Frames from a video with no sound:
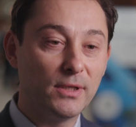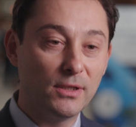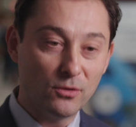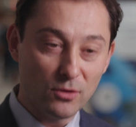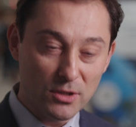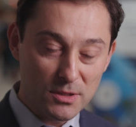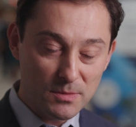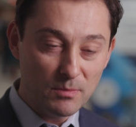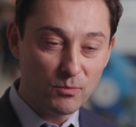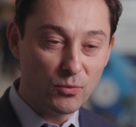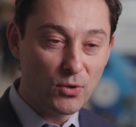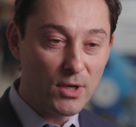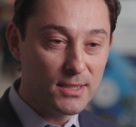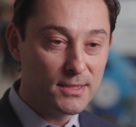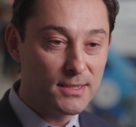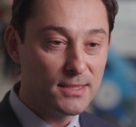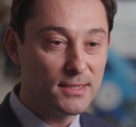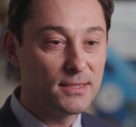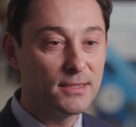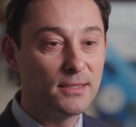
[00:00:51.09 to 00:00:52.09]
endorsement
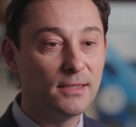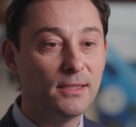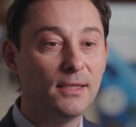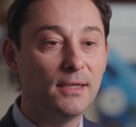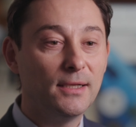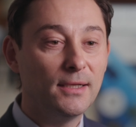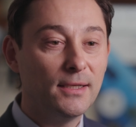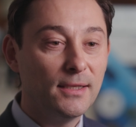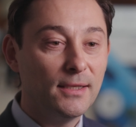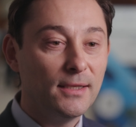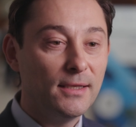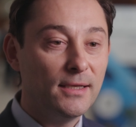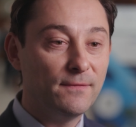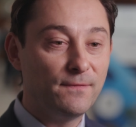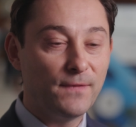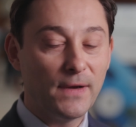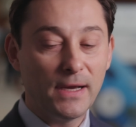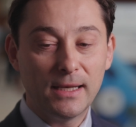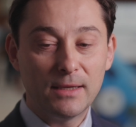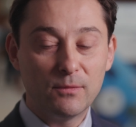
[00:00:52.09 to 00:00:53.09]
process. And
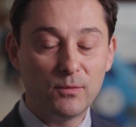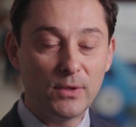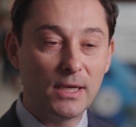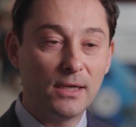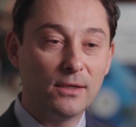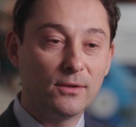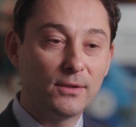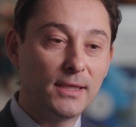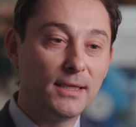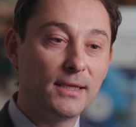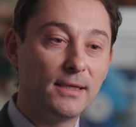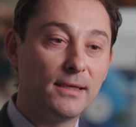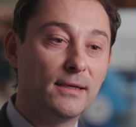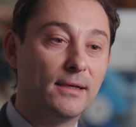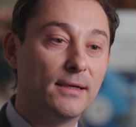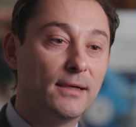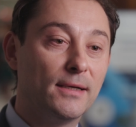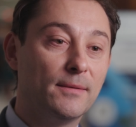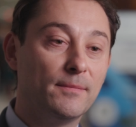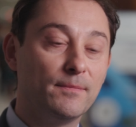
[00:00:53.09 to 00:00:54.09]
finally, we are looking
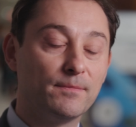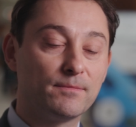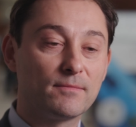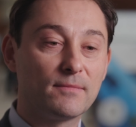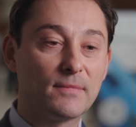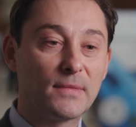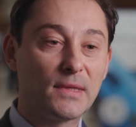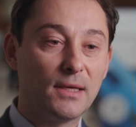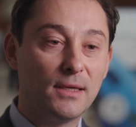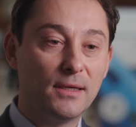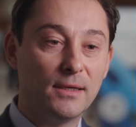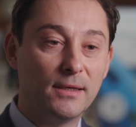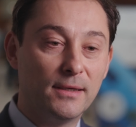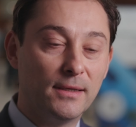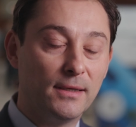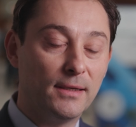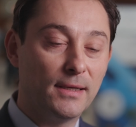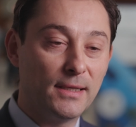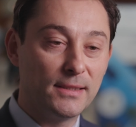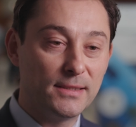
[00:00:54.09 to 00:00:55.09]
at
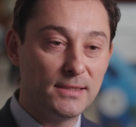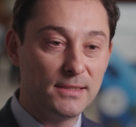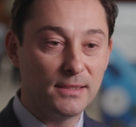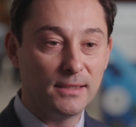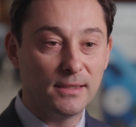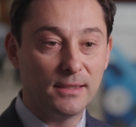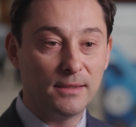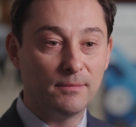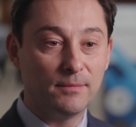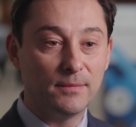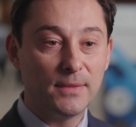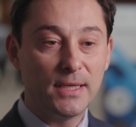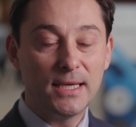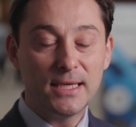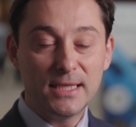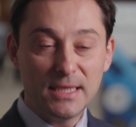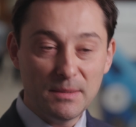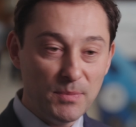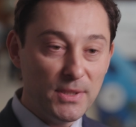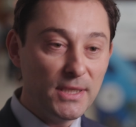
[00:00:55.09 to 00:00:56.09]

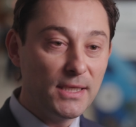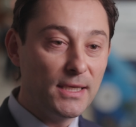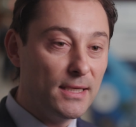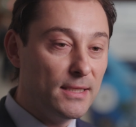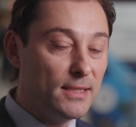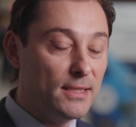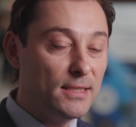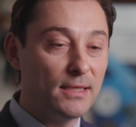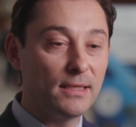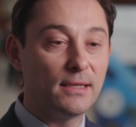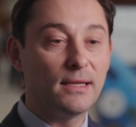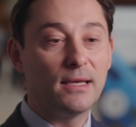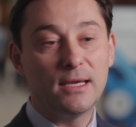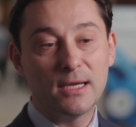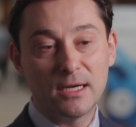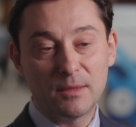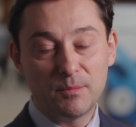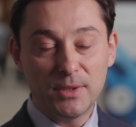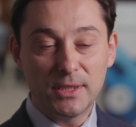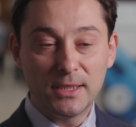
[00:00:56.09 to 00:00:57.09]
ADPKD and
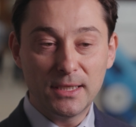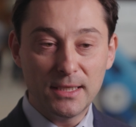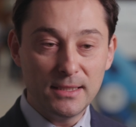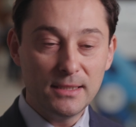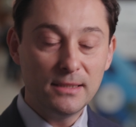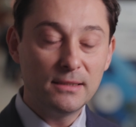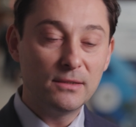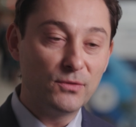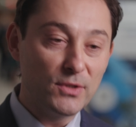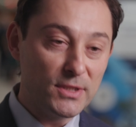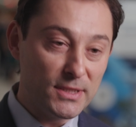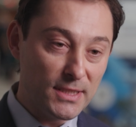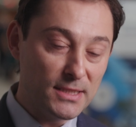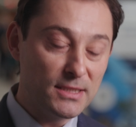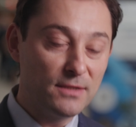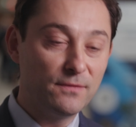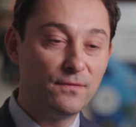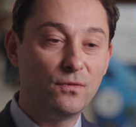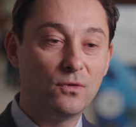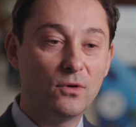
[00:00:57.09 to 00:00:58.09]
ARPKD, the
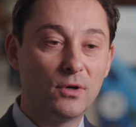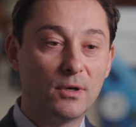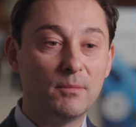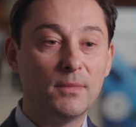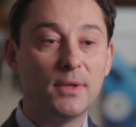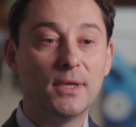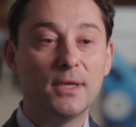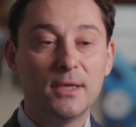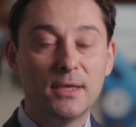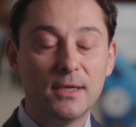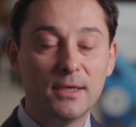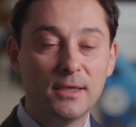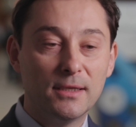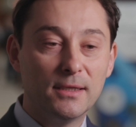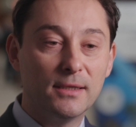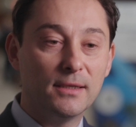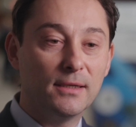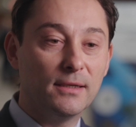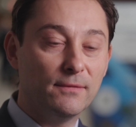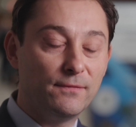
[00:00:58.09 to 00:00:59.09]
recessive form,
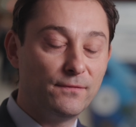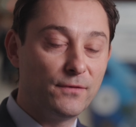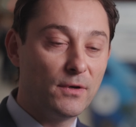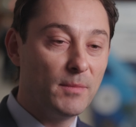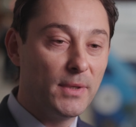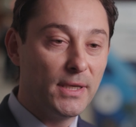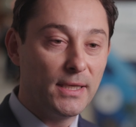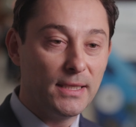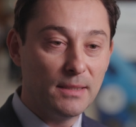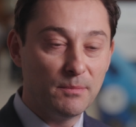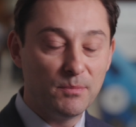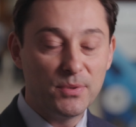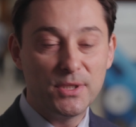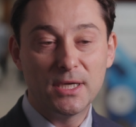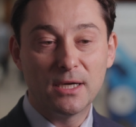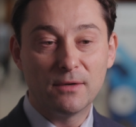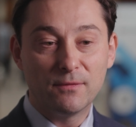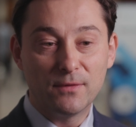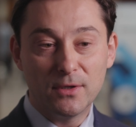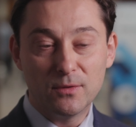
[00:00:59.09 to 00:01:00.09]
from a
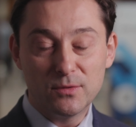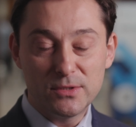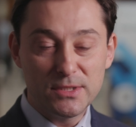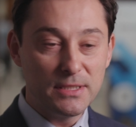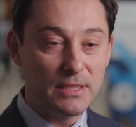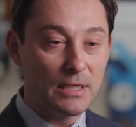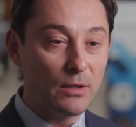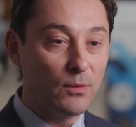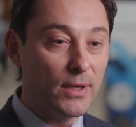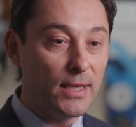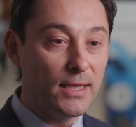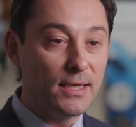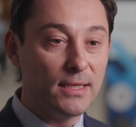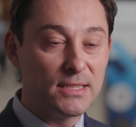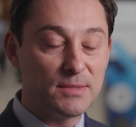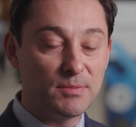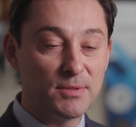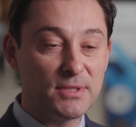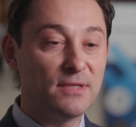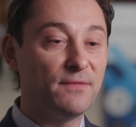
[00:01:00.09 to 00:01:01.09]
PRO-COA
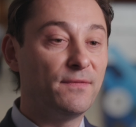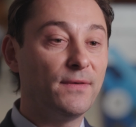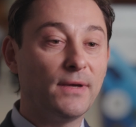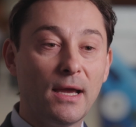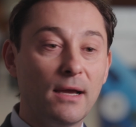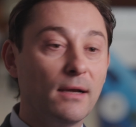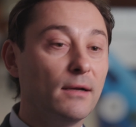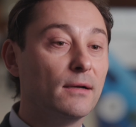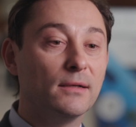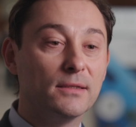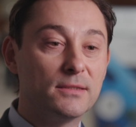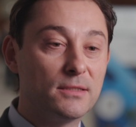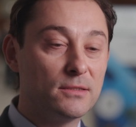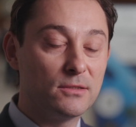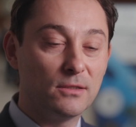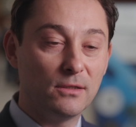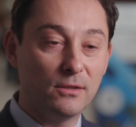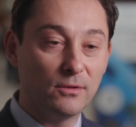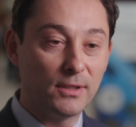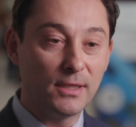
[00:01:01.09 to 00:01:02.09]
specific angle.
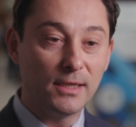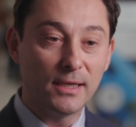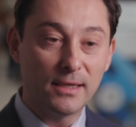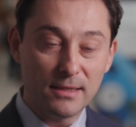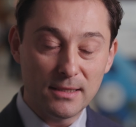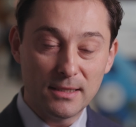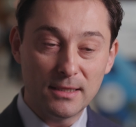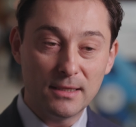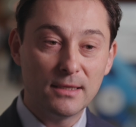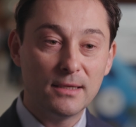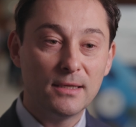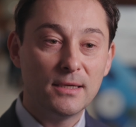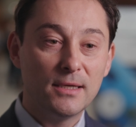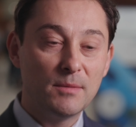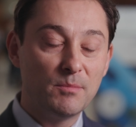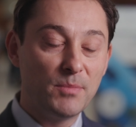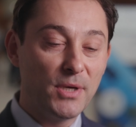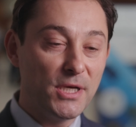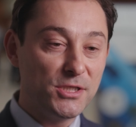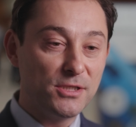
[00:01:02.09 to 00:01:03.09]
So looking at the
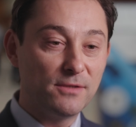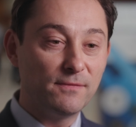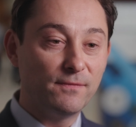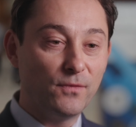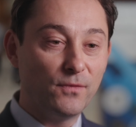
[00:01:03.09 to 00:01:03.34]
patient